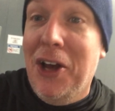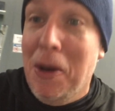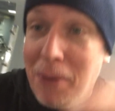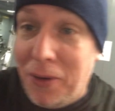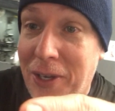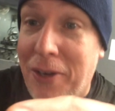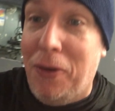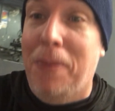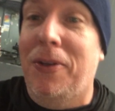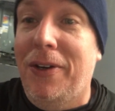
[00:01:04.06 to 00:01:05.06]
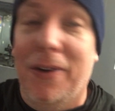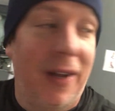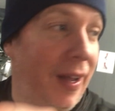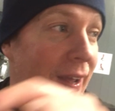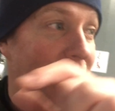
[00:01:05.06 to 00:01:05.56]
Hope I don't get interrupted here
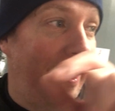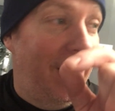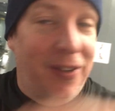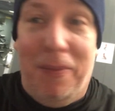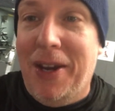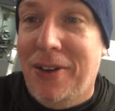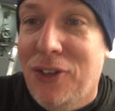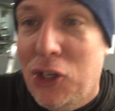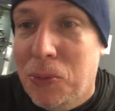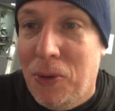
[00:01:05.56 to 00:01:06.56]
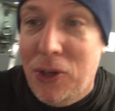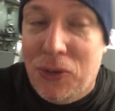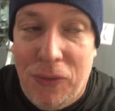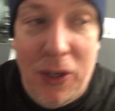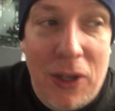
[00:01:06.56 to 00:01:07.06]
as I'm making this
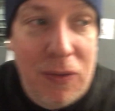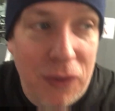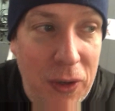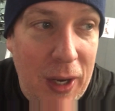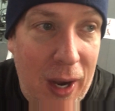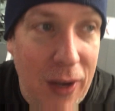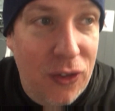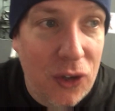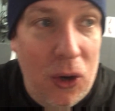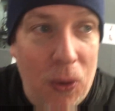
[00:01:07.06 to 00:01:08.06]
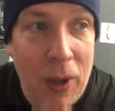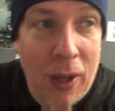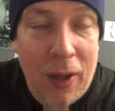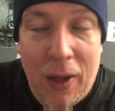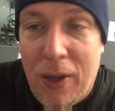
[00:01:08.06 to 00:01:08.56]
inspirational video for you guys. So,
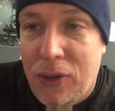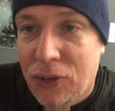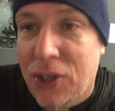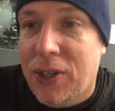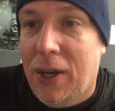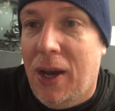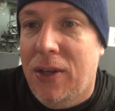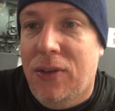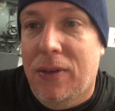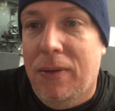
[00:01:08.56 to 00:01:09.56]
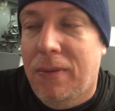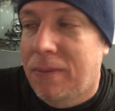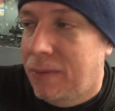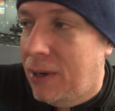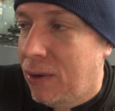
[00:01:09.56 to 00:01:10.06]
do listen guys,
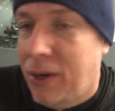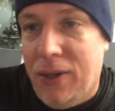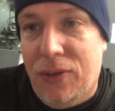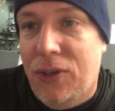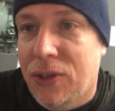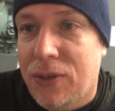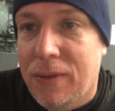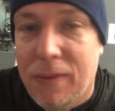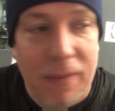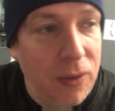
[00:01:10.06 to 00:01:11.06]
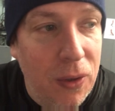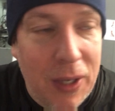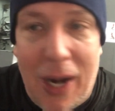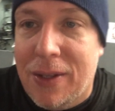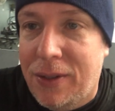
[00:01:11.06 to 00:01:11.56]
here it is. Just, you
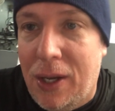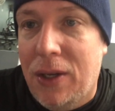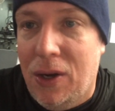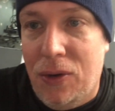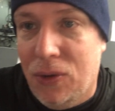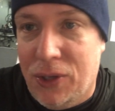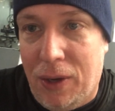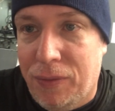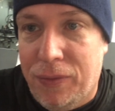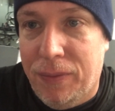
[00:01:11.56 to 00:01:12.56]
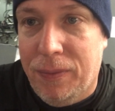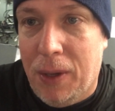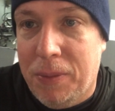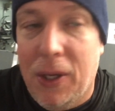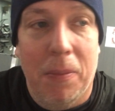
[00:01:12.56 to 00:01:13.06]
got to take care of yourself.
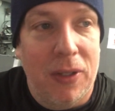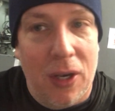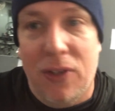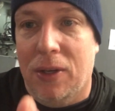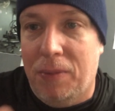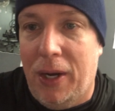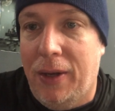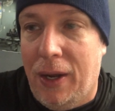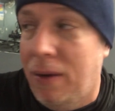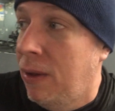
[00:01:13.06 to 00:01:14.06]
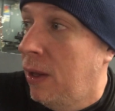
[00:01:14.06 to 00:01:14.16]
I'm, tell you something right now.